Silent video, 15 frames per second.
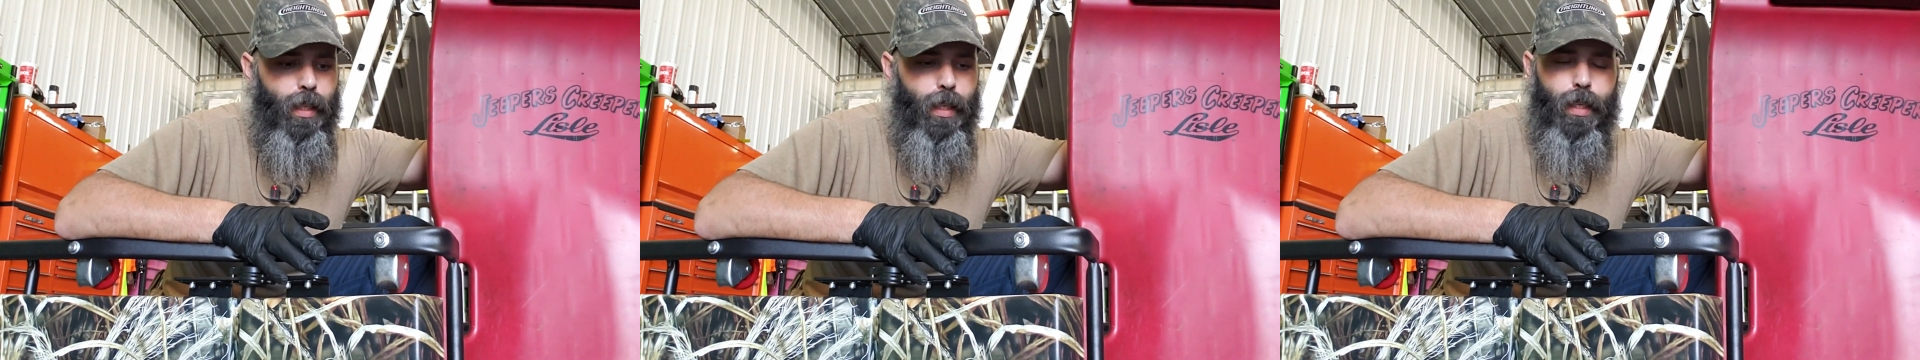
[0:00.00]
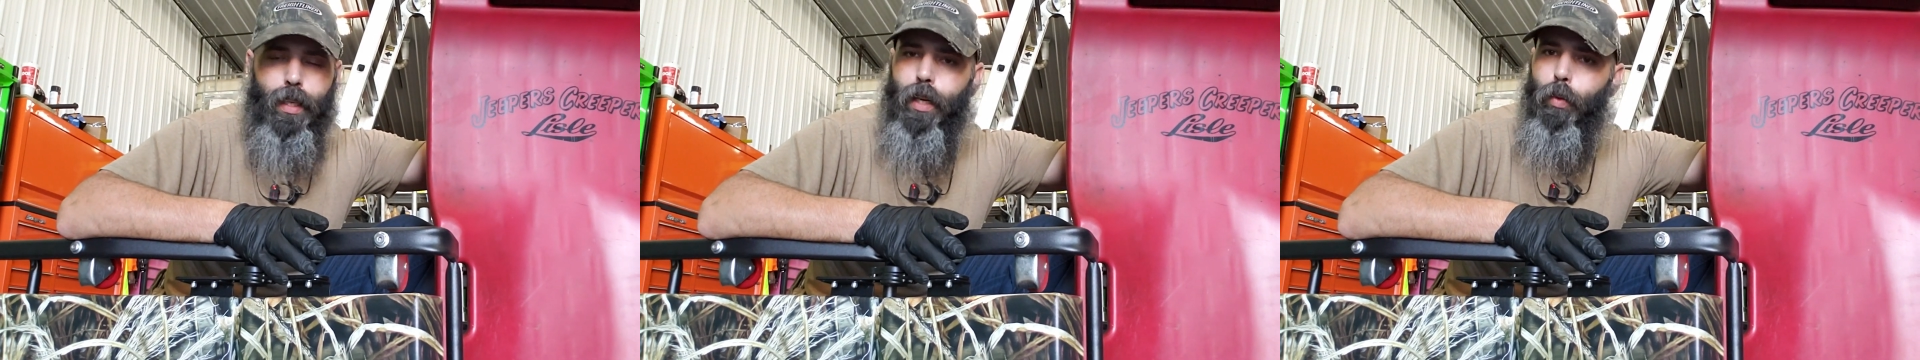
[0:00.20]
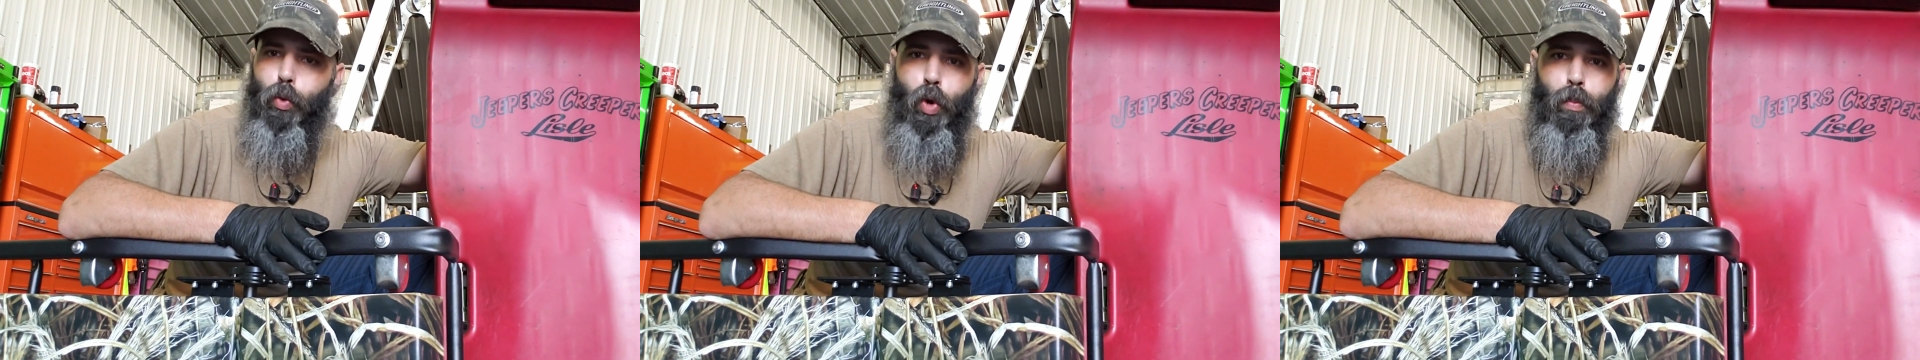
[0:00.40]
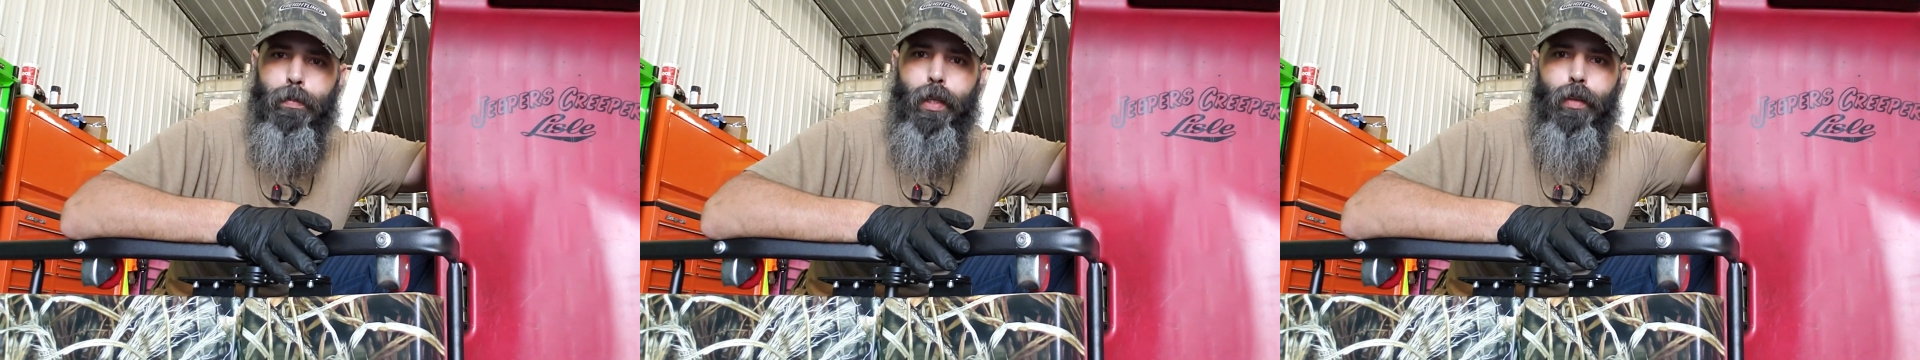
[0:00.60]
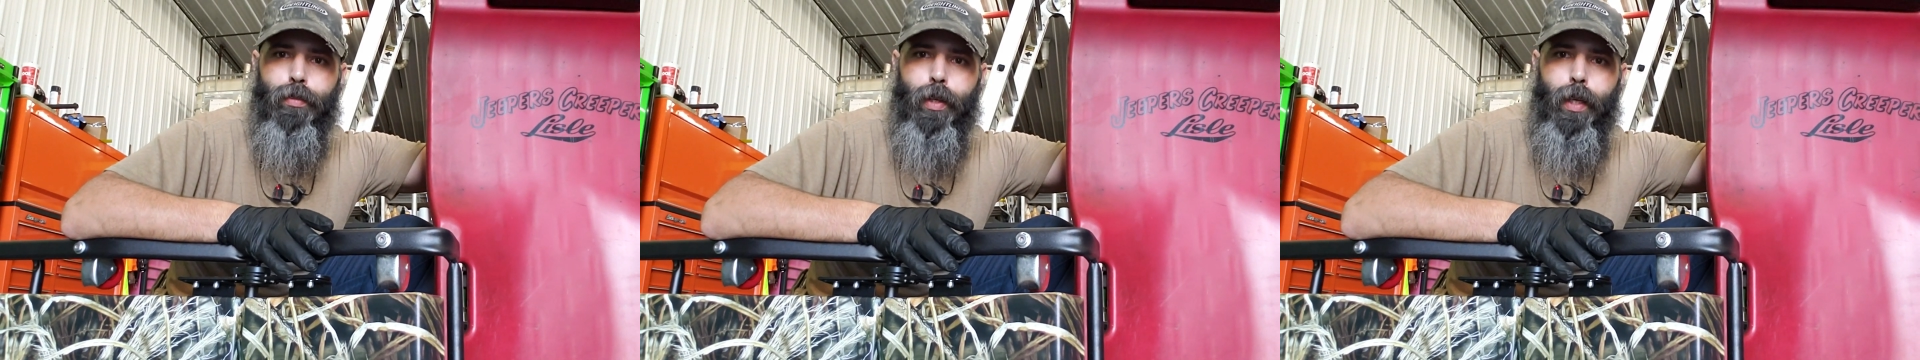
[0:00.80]
and I won't
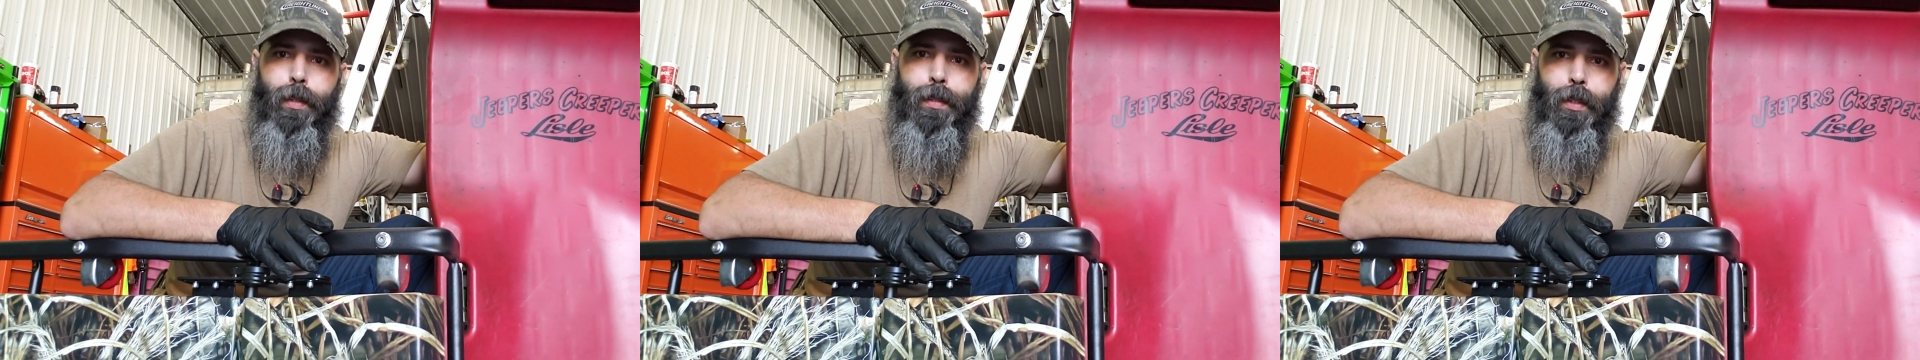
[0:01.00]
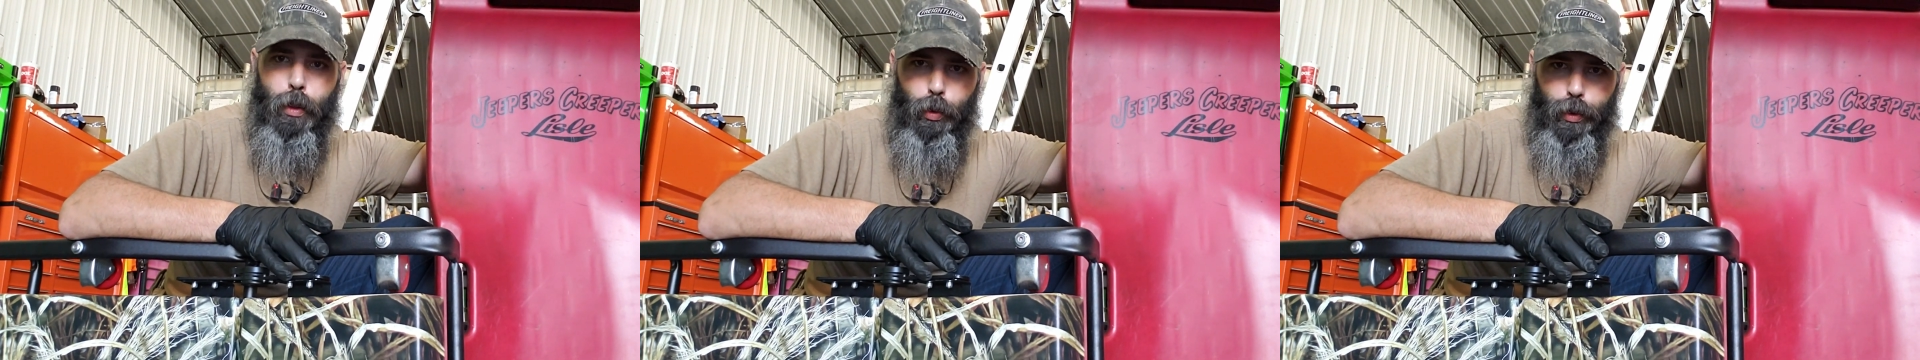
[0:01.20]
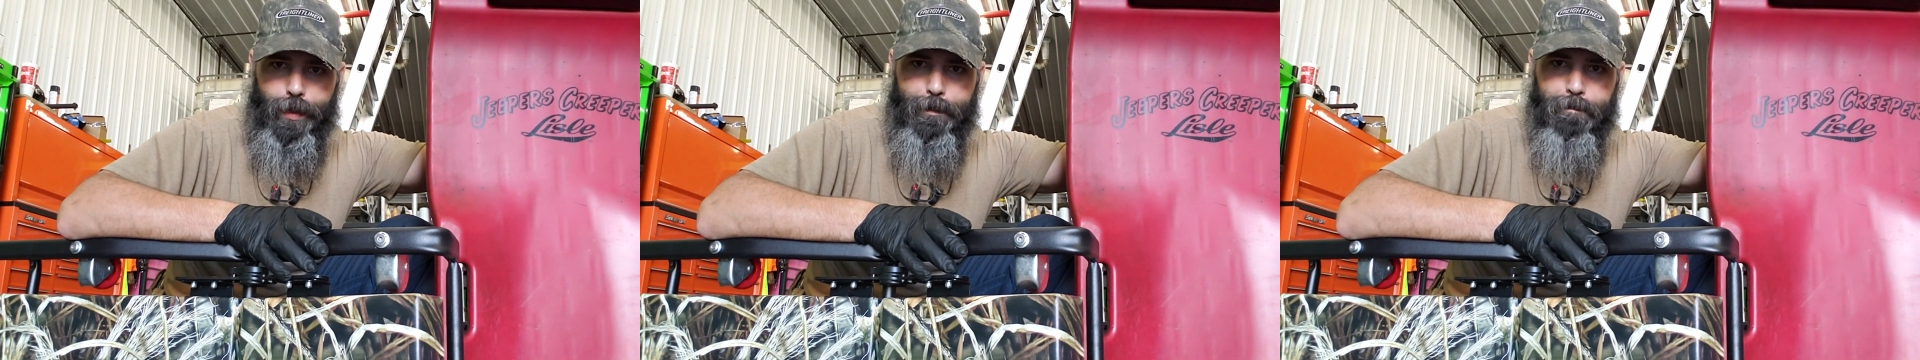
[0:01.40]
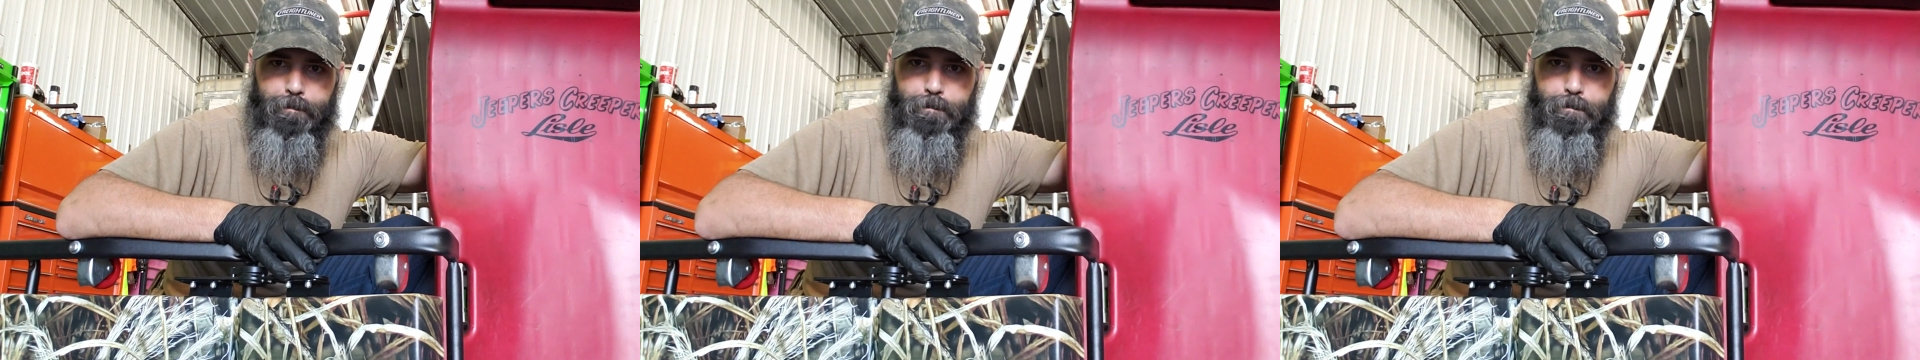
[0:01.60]
be afraid to use it.